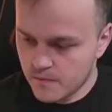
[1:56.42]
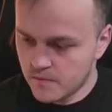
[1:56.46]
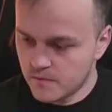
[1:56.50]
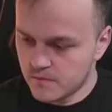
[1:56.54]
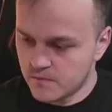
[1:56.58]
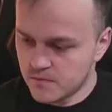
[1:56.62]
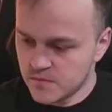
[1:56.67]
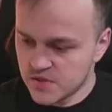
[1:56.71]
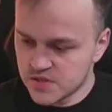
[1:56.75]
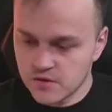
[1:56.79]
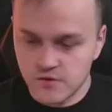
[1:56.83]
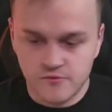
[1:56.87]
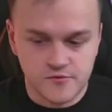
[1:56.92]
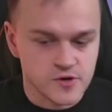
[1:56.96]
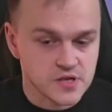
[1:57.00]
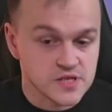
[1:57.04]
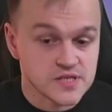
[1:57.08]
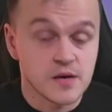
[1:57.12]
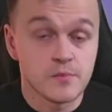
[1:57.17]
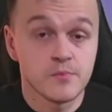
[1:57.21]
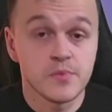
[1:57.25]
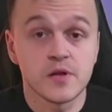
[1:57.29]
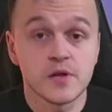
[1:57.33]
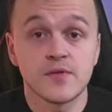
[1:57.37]
so for
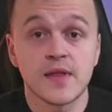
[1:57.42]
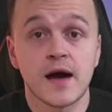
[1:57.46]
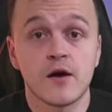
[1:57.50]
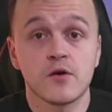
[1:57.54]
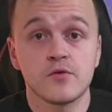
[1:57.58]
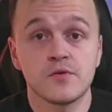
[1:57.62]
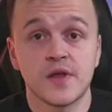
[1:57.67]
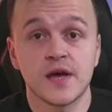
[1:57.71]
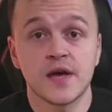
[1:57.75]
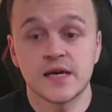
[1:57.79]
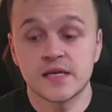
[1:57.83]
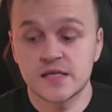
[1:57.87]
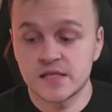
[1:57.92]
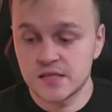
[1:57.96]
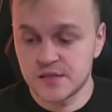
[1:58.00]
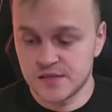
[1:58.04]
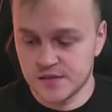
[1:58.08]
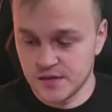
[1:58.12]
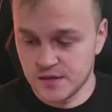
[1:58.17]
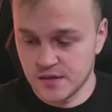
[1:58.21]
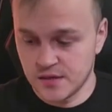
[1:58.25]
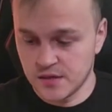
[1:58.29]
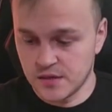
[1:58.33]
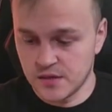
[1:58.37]
example, nowadays
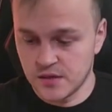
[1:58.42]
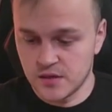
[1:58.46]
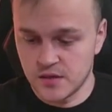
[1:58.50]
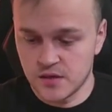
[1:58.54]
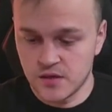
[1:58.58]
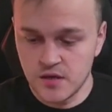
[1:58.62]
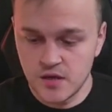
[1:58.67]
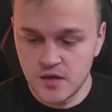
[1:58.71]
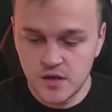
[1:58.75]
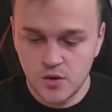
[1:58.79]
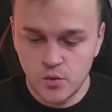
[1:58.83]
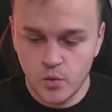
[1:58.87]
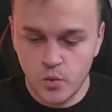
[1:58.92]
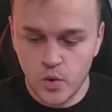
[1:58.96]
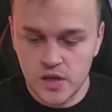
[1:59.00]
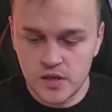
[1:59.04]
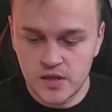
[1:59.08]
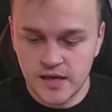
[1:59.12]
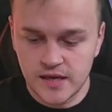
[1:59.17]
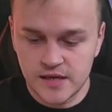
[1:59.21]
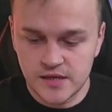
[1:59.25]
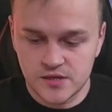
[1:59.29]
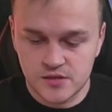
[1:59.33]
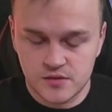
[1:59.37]
when
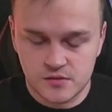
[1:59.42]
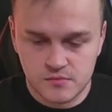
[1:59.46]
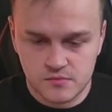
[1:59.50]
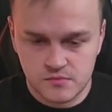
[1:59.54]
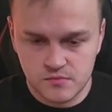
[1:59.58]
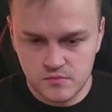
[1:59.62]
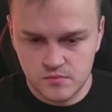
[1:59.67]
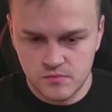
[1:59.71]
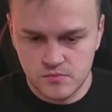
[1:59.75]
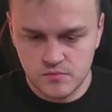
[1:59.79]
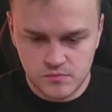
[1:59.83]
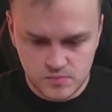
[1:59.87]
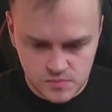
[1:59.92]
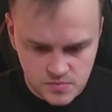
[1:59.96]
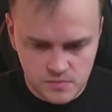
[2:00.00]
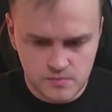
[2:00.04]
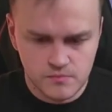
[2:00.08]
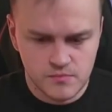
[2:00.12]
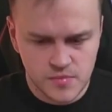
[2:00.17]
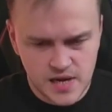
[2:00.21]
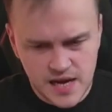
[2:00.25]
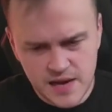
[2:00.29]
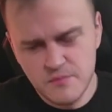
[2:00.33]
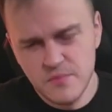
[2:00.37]

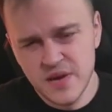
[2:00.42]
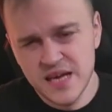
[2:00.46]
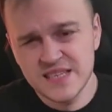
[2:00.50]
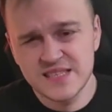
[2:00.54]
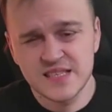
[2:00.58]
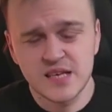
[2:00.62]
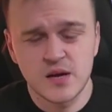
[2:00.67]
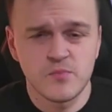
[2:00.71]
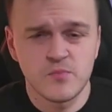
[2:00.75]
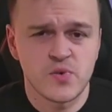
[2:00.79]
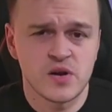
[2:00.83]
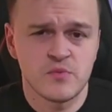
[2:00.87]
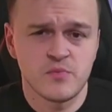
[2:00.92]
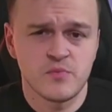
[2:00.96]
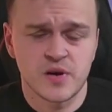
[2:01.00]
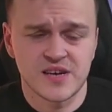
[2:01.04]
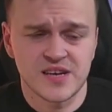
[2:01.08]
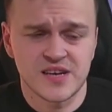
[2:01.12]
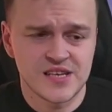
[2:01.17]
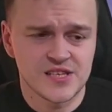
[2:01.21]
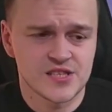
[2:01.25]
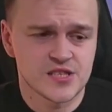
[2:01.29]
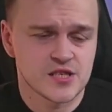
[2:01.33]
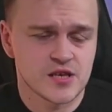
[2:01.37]
I make some
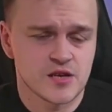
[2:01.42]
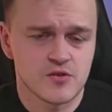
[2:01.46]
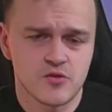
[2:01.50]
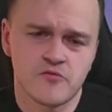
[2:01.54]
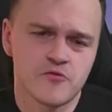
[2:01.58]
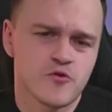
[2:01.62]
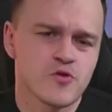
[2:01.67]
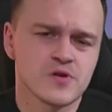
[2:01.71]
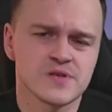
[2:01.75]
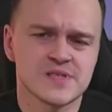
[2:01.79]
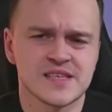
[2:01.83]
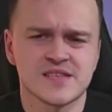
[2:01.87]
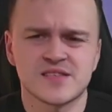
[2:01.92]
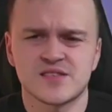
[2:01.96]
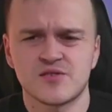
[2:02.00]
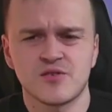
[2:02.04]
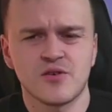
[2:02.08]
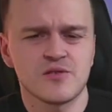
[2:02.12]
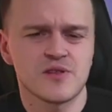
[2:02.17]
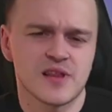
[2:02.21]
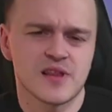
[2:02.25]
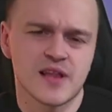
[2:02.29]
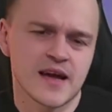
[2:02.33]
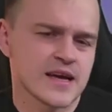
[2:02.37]
preparation, of course it's
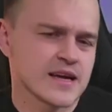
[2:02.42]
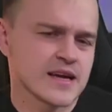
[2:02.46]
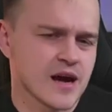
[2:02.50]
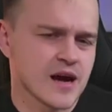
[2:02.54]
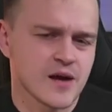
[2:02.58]
not like I'm